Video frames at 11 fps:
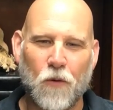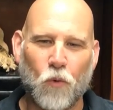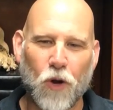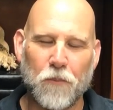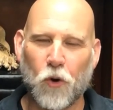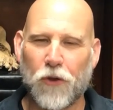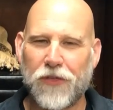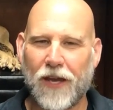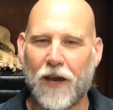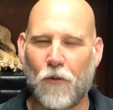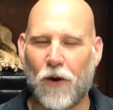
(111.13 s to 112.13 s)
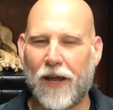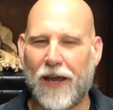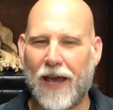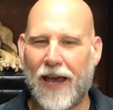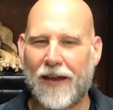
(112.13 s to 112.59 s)
One more thing I want
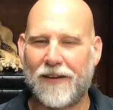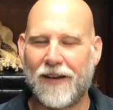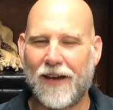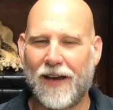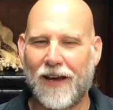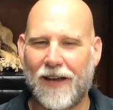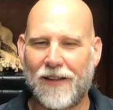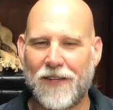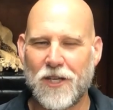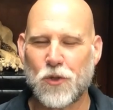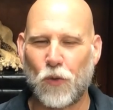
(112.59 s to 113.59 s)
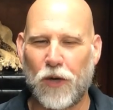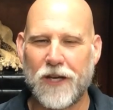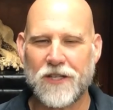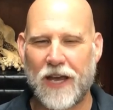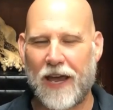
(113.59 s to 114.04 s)
to add uh, this
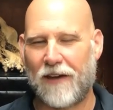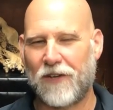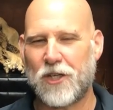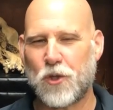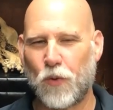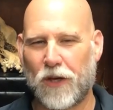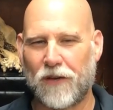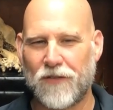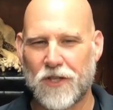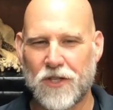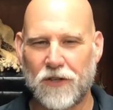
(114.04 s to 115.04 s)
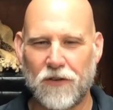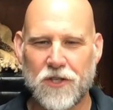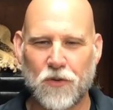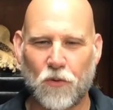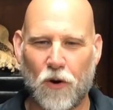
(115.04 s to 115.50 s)
week, as I have each week of this
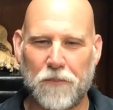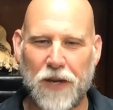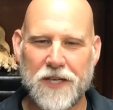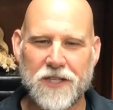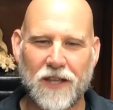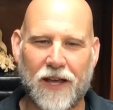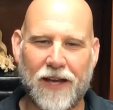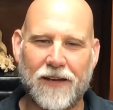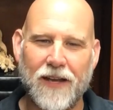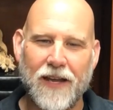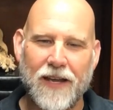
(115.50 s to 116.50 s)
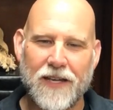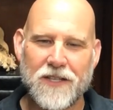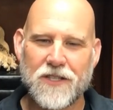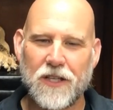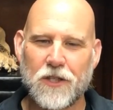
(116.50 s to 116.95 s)
series, to our baseline
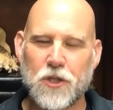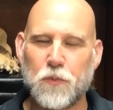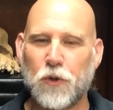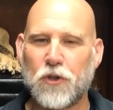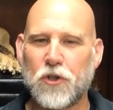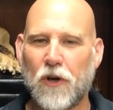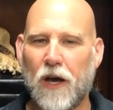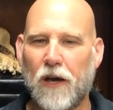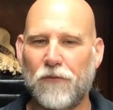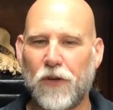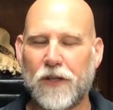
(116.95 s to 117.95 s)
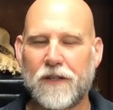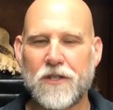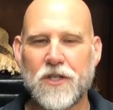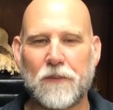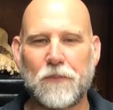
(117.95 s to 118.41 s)
is that spiritual conflict
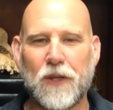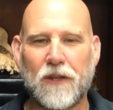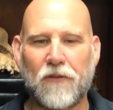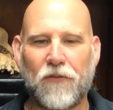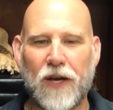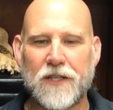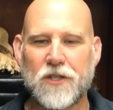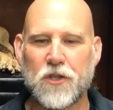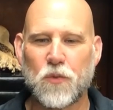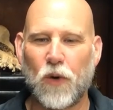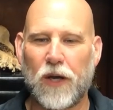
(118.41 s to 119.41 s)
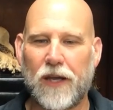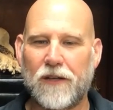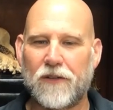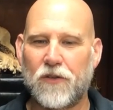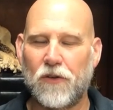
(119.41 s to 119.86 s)
is something that finds its way
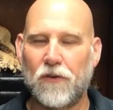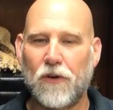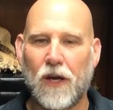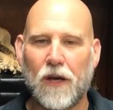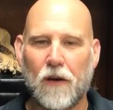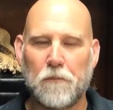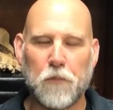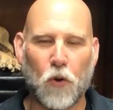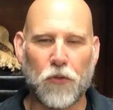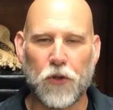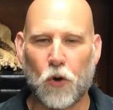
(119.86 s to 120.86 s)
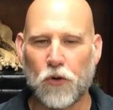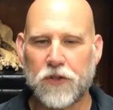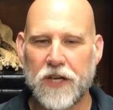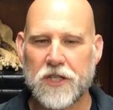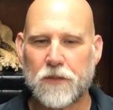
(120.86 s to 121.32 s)
into both the
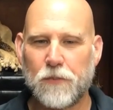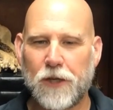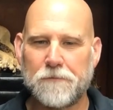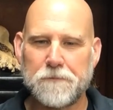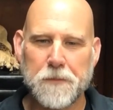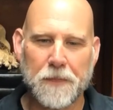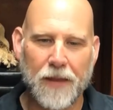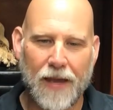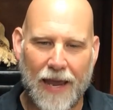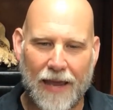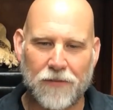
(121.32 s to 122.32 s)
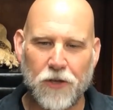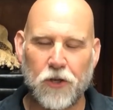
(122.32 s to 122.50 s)
Old Testament and the